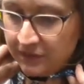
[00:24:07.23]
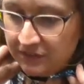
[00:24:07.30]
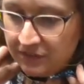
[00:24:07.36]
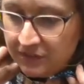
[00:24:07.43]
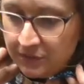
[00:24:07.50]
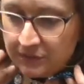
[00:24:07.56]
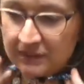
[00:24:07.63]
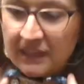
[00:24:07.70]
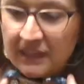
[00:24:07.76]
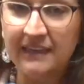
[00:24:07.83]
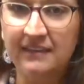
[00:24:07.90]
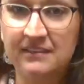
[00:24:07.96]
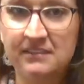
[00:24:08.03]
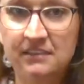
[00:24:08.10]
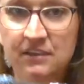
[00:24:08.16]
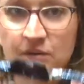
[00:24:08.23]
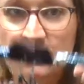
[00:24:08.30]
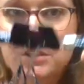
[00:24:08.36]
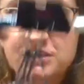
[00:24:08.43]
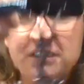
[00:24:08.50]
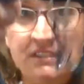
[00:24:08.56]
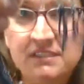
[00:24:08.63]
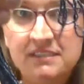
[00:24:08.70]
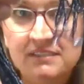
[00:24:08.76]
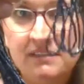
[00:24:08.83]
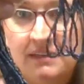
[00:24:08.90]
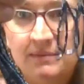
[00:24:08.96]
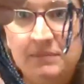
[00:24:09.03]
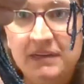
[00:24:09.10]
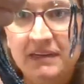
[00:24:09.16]
if you would like this gorgeous
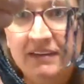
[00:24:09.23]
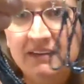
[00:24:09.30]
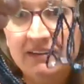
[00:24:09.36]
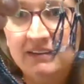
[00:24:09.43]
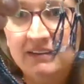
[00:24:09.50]
seed bead.